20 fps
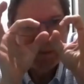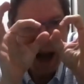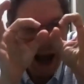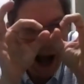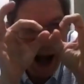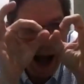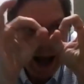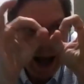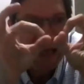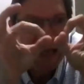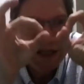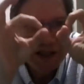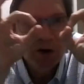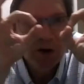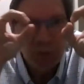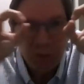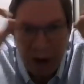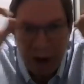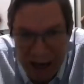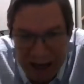eyes
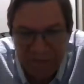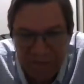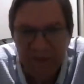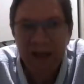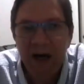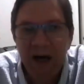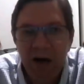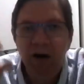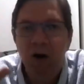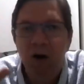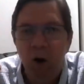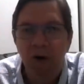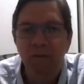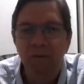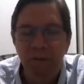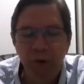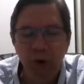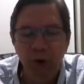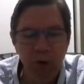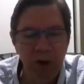are right there
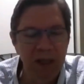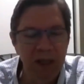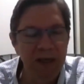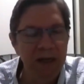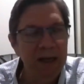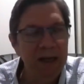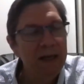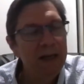going through it.